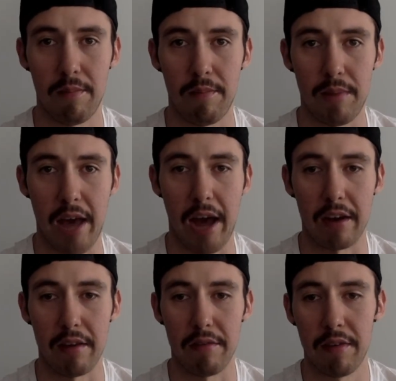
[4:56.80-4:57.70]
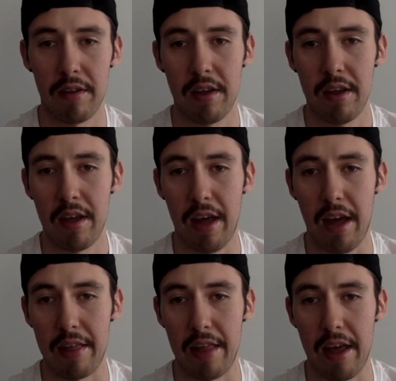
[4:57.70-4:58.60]
be active?
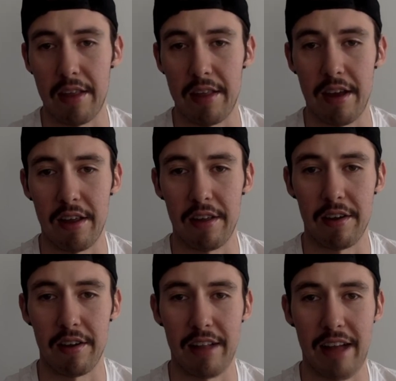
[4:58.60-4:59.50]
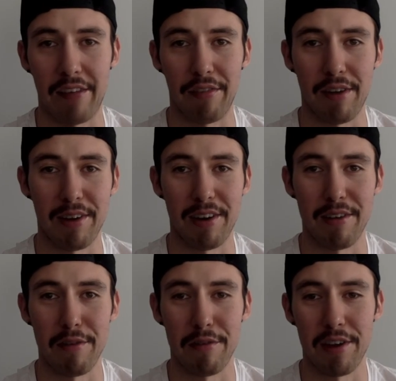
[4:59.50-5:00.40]
And then the last one I'm going to
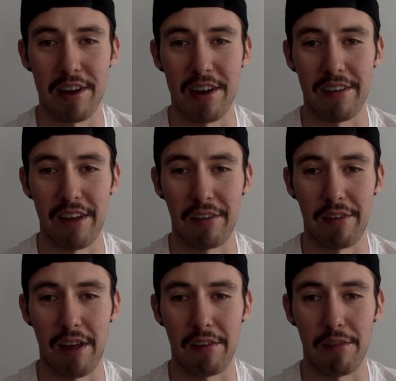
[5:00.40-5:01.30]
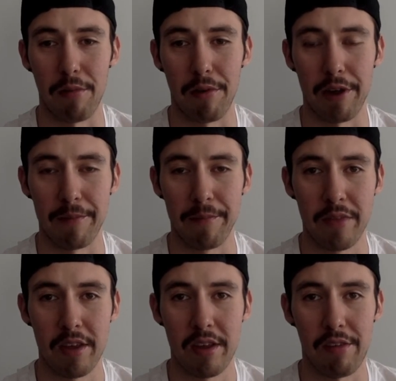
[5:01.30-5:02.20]
go over is exercise is boring.
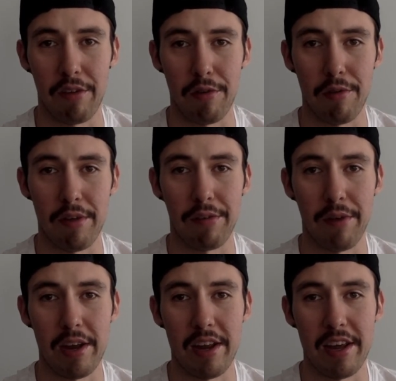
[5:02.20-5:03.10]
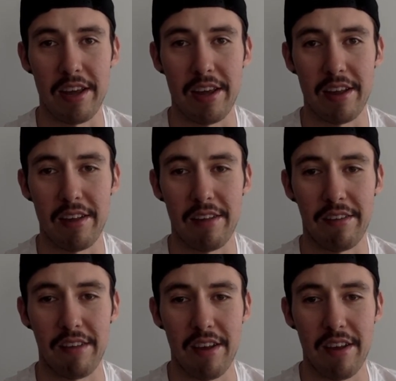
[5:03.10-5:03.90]
So this one is,